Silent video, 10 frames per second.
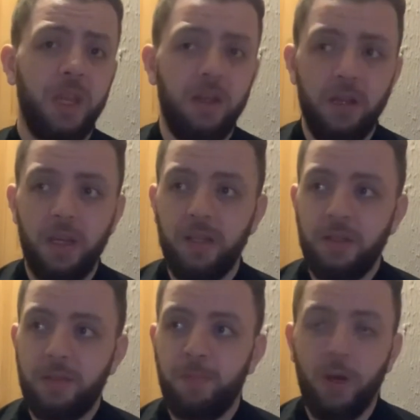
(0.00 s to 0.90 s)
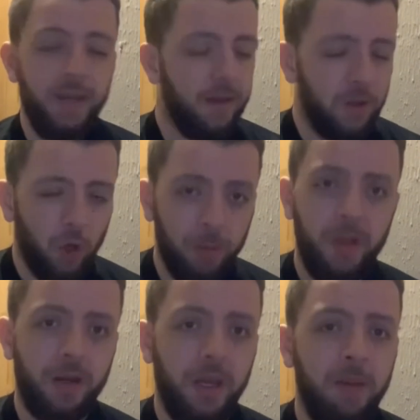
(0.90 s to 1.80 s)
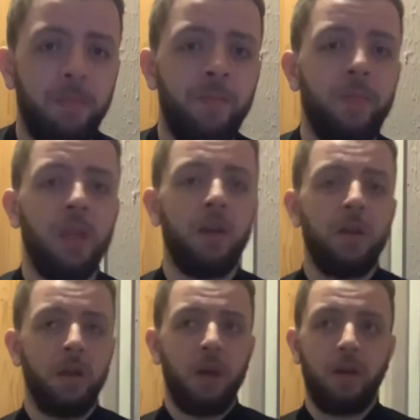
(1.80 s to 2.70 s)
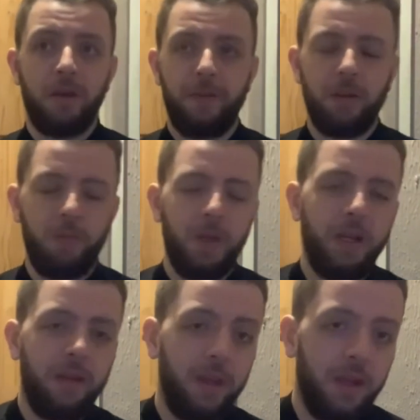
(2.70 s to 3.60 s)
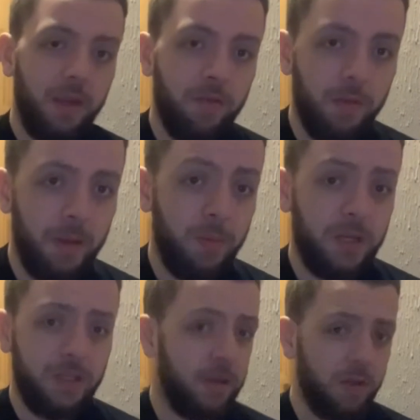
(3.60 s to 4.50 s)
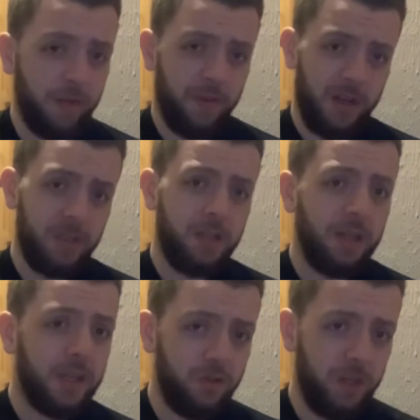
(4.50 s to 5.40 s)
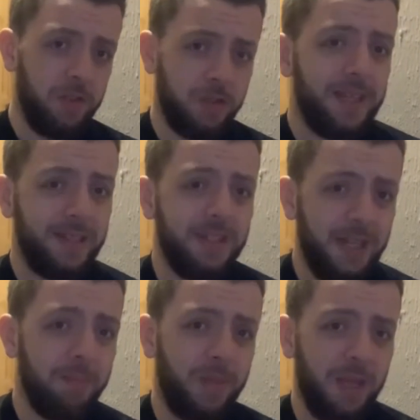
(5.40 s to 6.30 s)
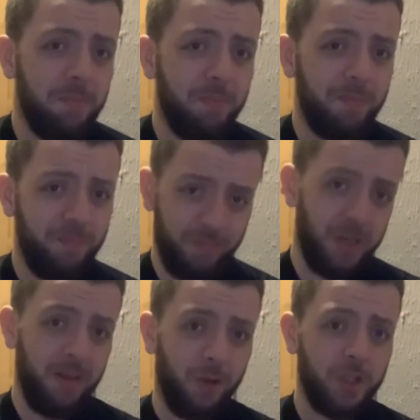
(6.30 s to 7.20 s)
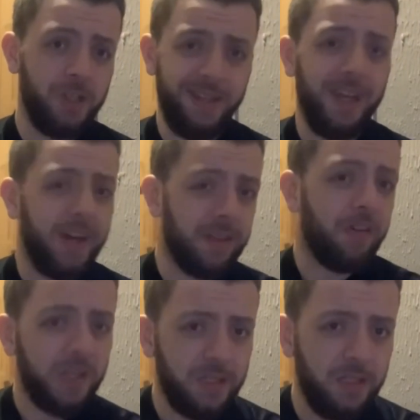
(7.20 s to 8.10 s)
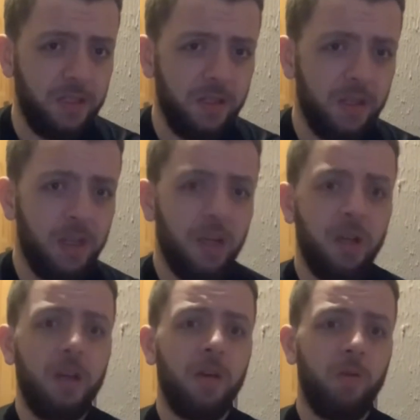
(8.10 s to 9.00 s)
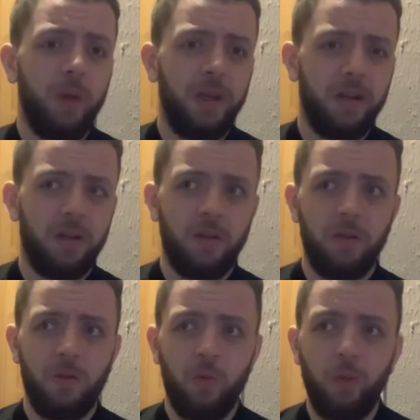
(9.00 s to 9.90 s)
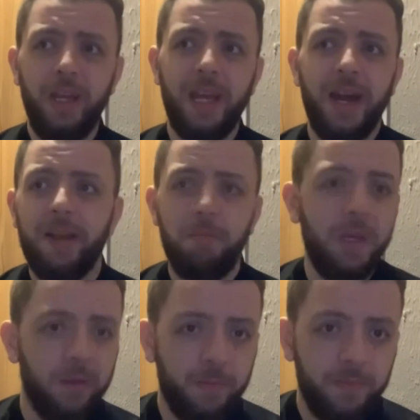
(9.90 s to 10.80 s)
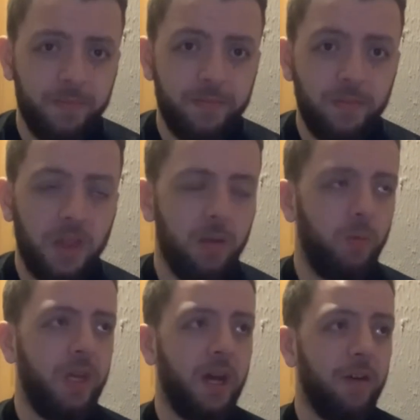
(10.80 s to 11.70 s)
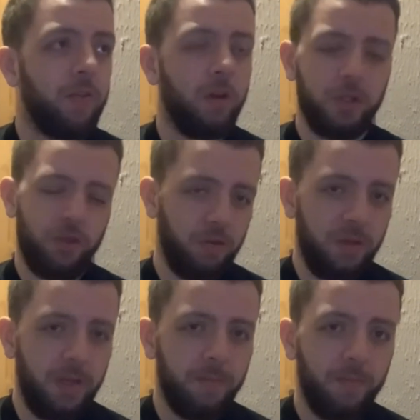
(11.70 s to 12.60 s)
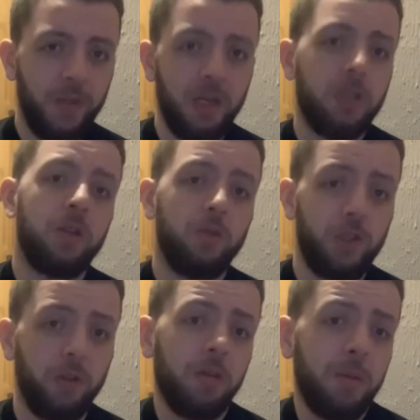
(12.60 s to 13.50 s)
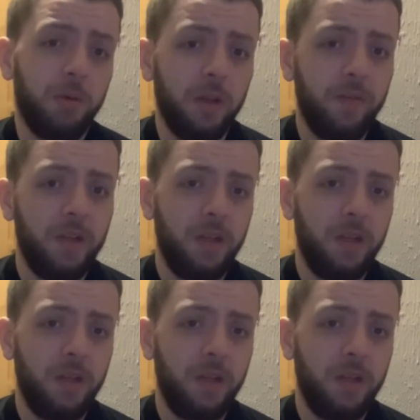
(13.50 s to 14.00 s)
is playing at the top of their game. However, we need to remember the Celtic fans that this Rangers team is the same team pretty much that they had last season, where we can beat them. We have got a strong team, and I still strongly believe that.